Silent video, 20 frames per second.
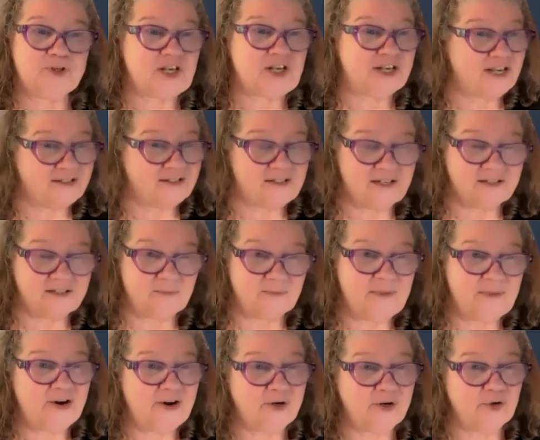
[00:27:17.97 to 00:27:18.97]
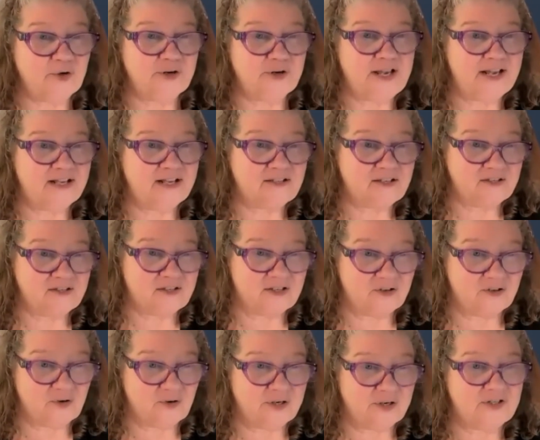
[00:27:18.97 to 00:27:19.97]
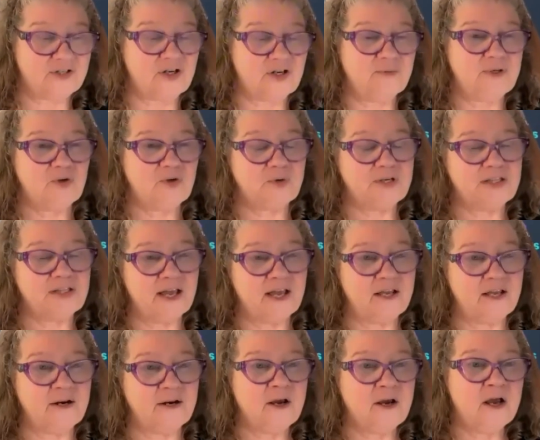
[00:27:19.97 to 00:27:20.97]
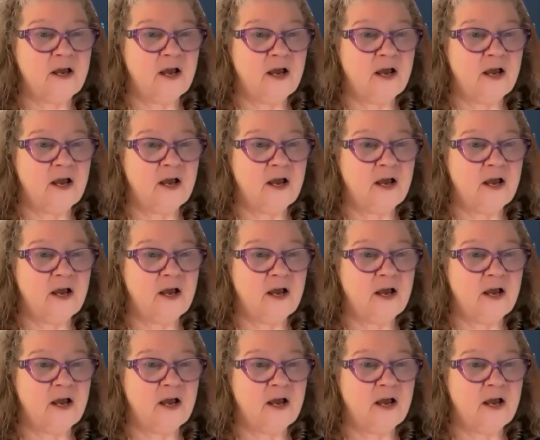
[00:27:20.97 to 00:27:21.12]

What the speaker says: which I guess doesn't matter in your case because the attorney's going to be doing that.